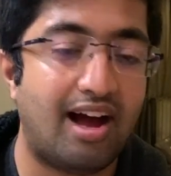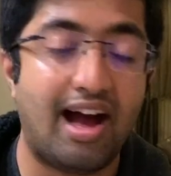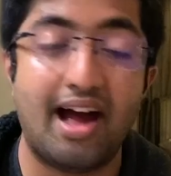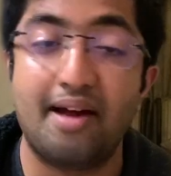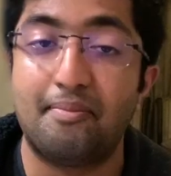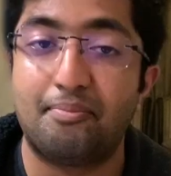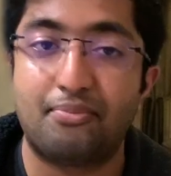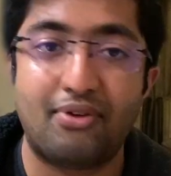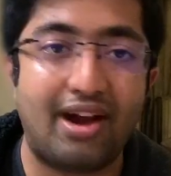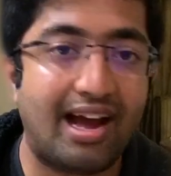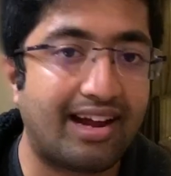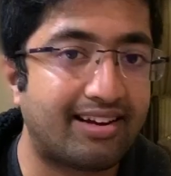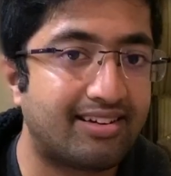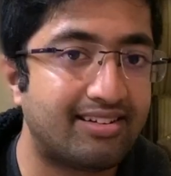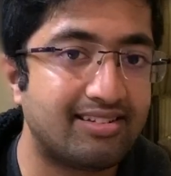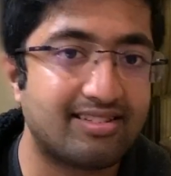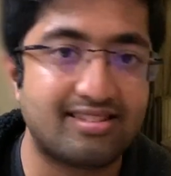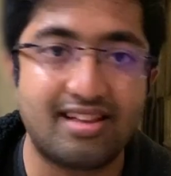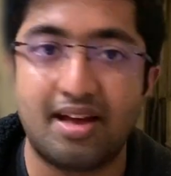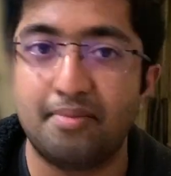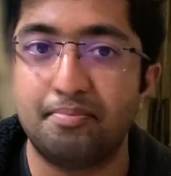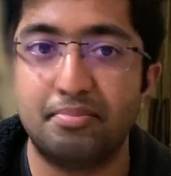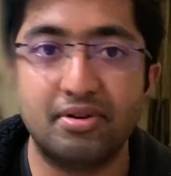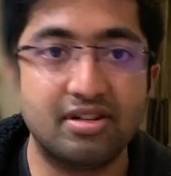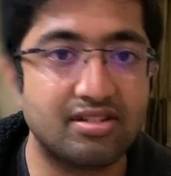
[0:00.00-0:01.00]
I
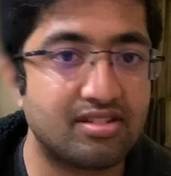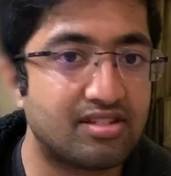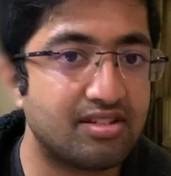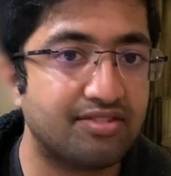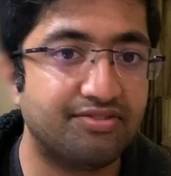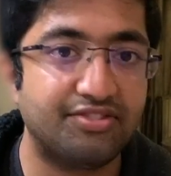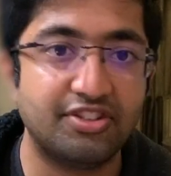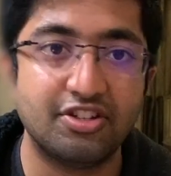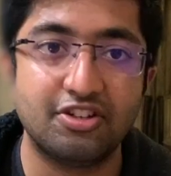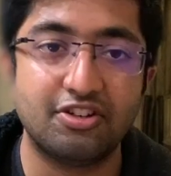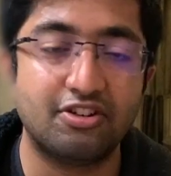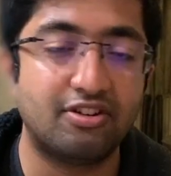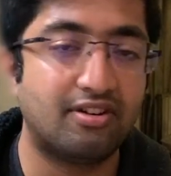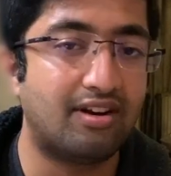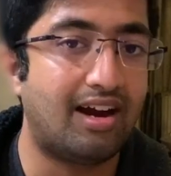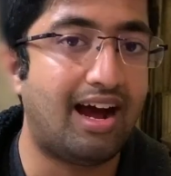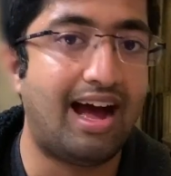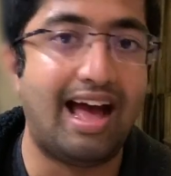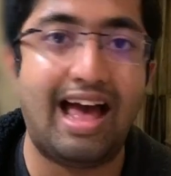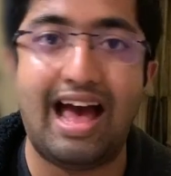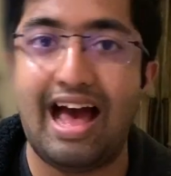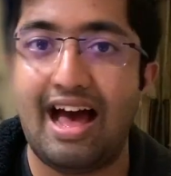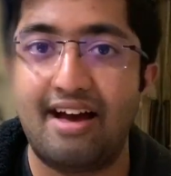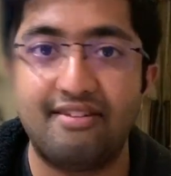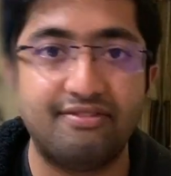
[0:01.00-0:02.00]
practice, I persevere,
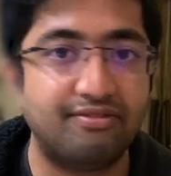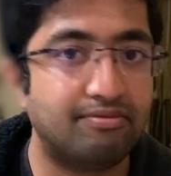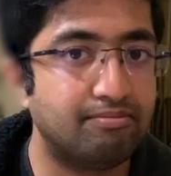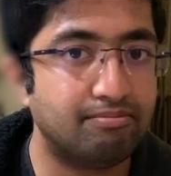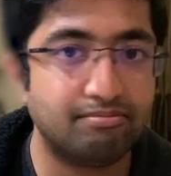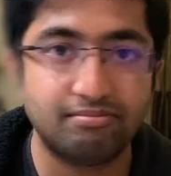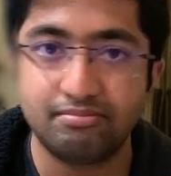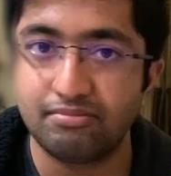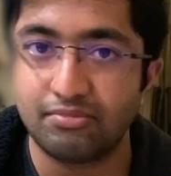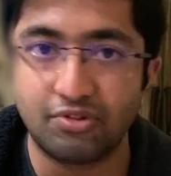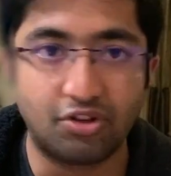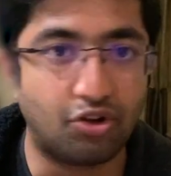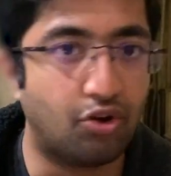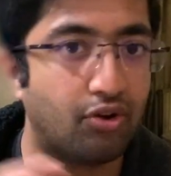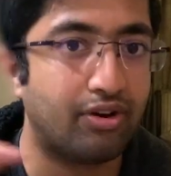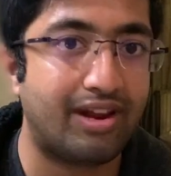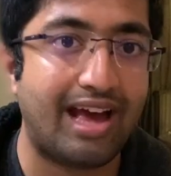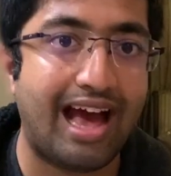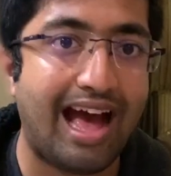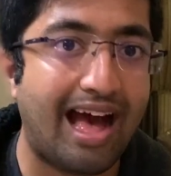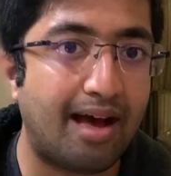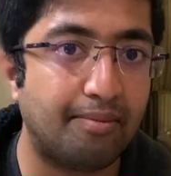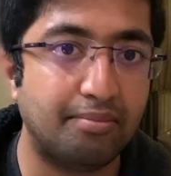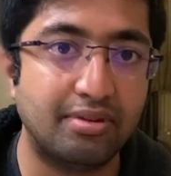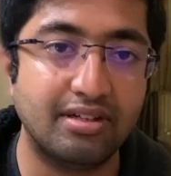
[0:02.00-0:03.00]
I have good
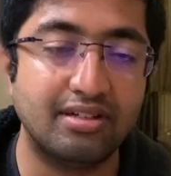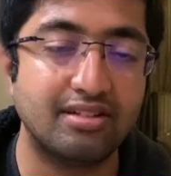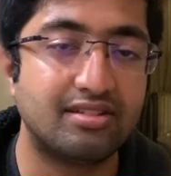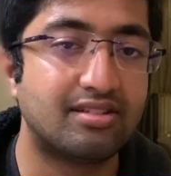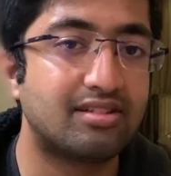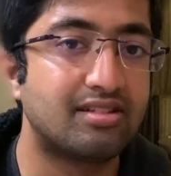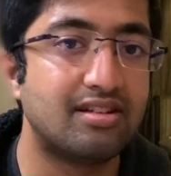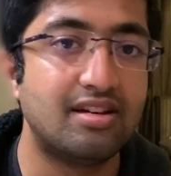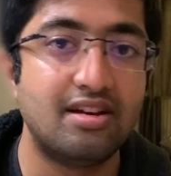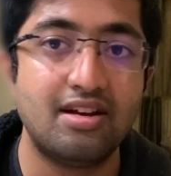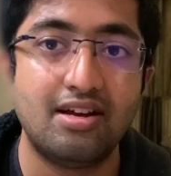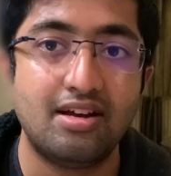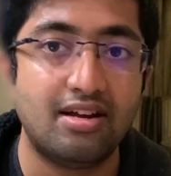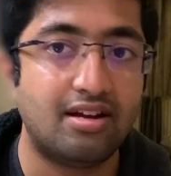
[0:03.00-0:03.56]
habits,